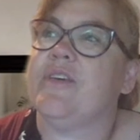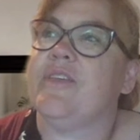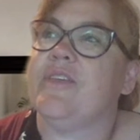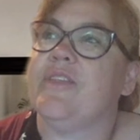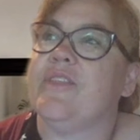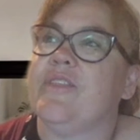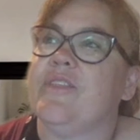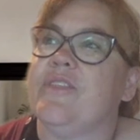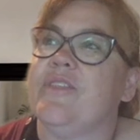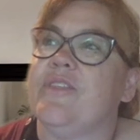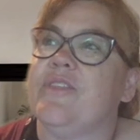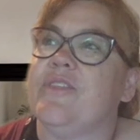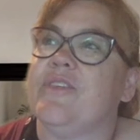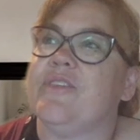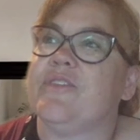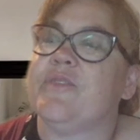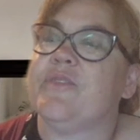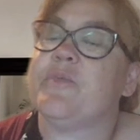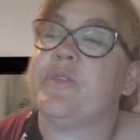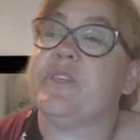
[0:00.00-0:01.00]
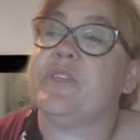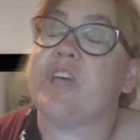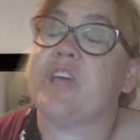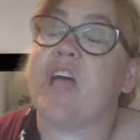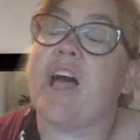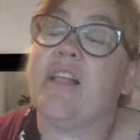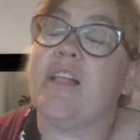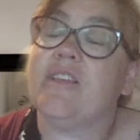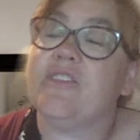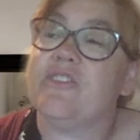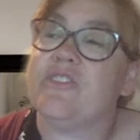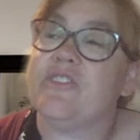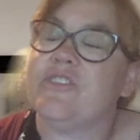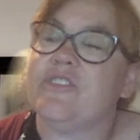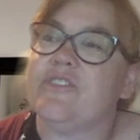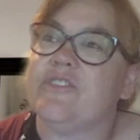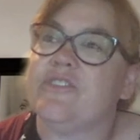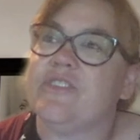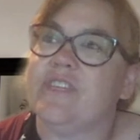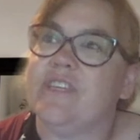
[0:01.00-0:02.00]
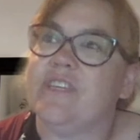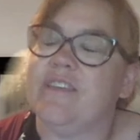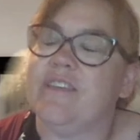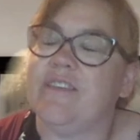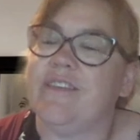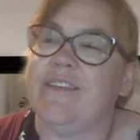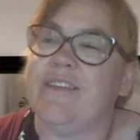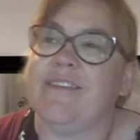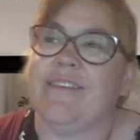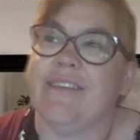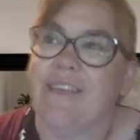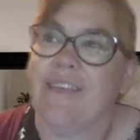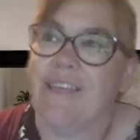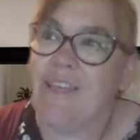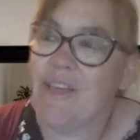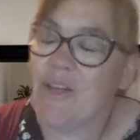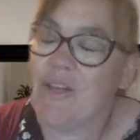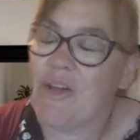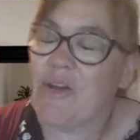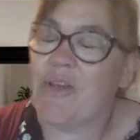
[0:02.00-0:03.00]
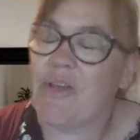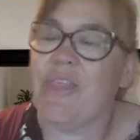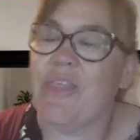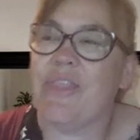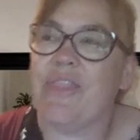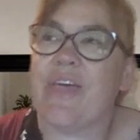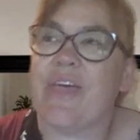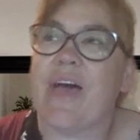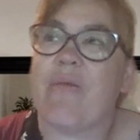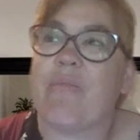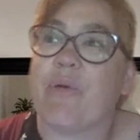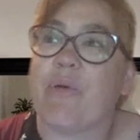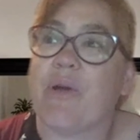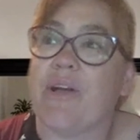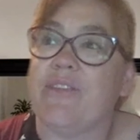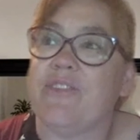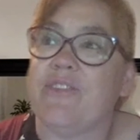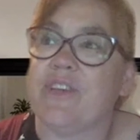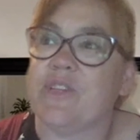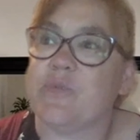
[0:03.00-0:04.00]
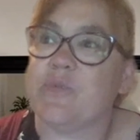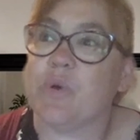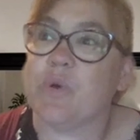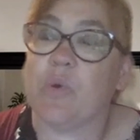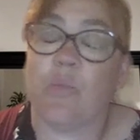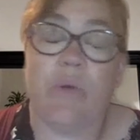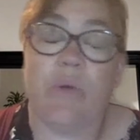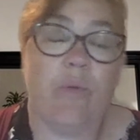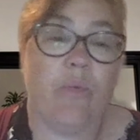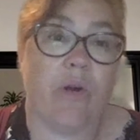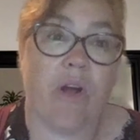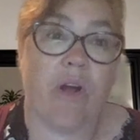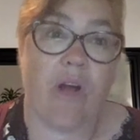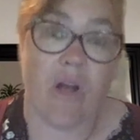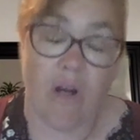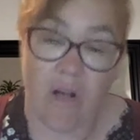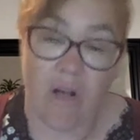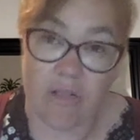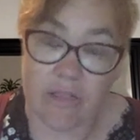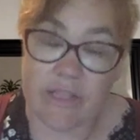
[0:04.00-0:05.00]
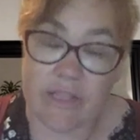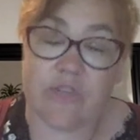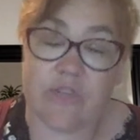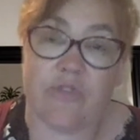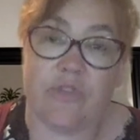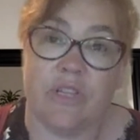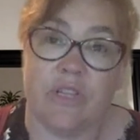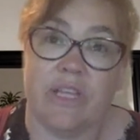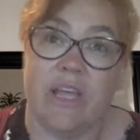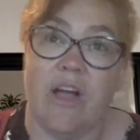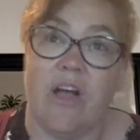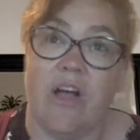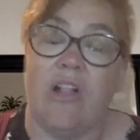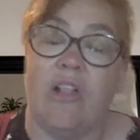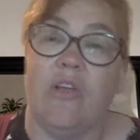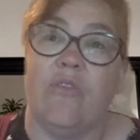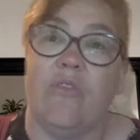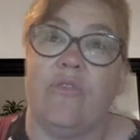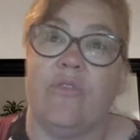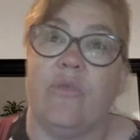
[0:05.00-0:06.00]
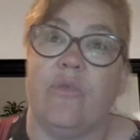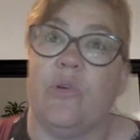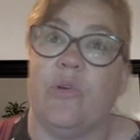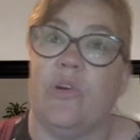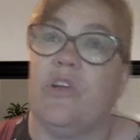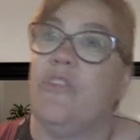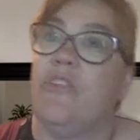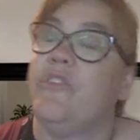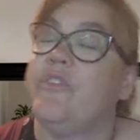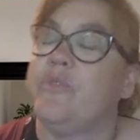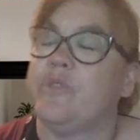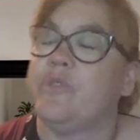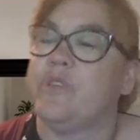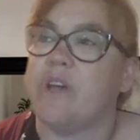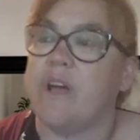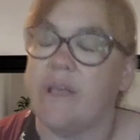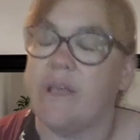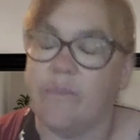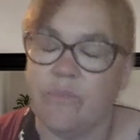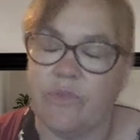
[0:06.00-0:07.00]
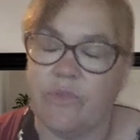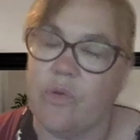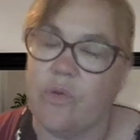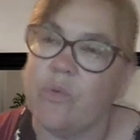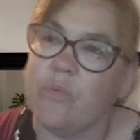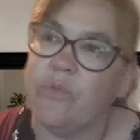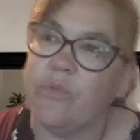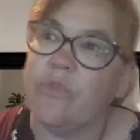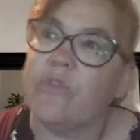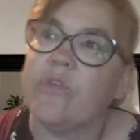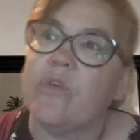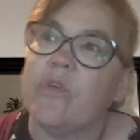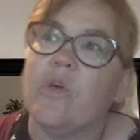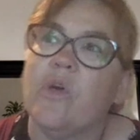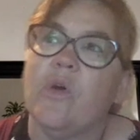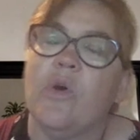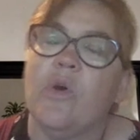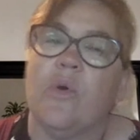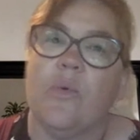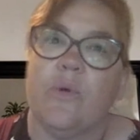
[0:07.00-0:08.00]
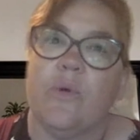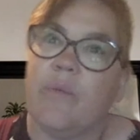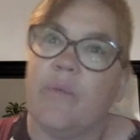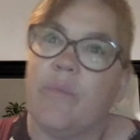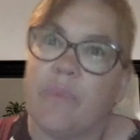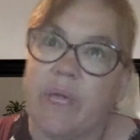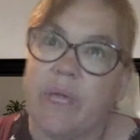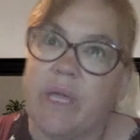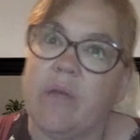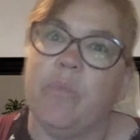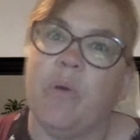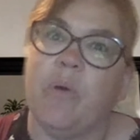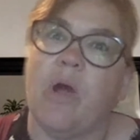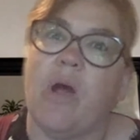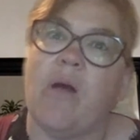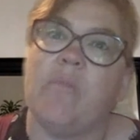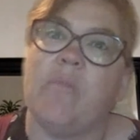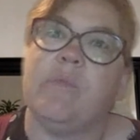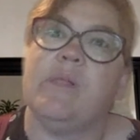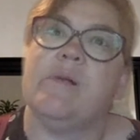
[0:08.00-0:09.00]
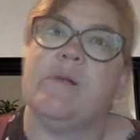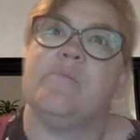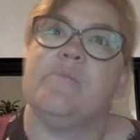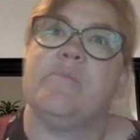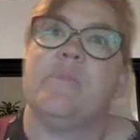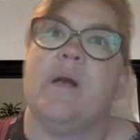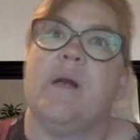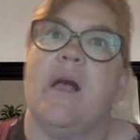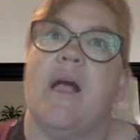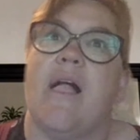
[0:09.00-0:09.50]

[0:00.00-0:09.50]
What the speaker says: of the challenges in that project were we were literally all over the world, so time zones were a big problem.